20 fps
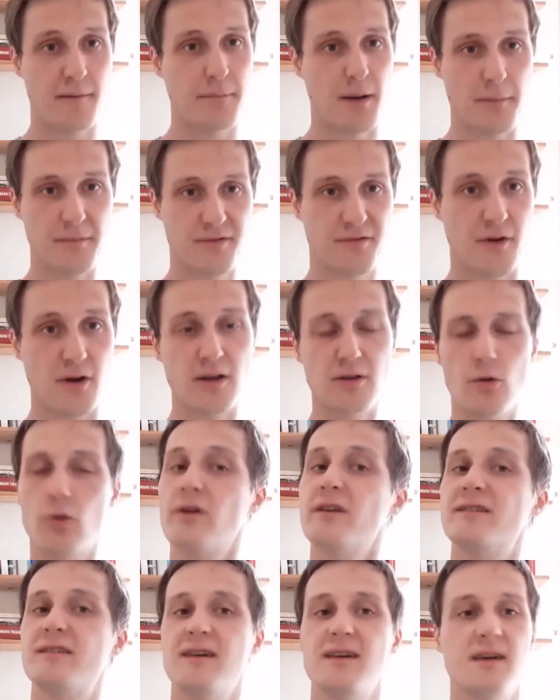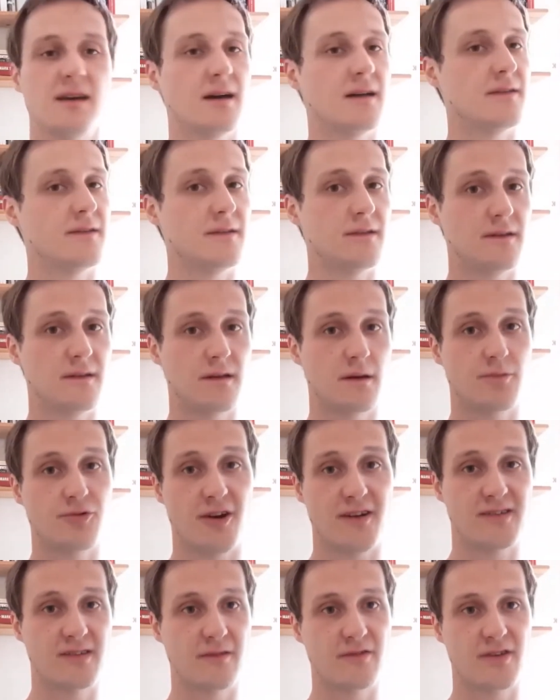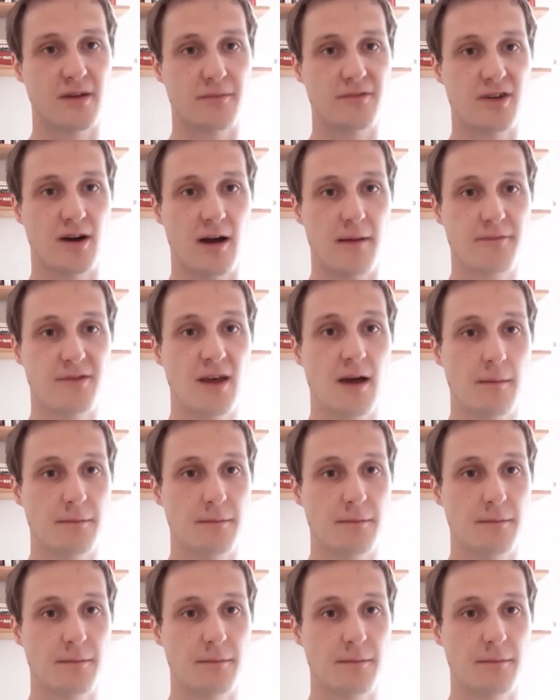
pubs very noisy and oppressive sometimes,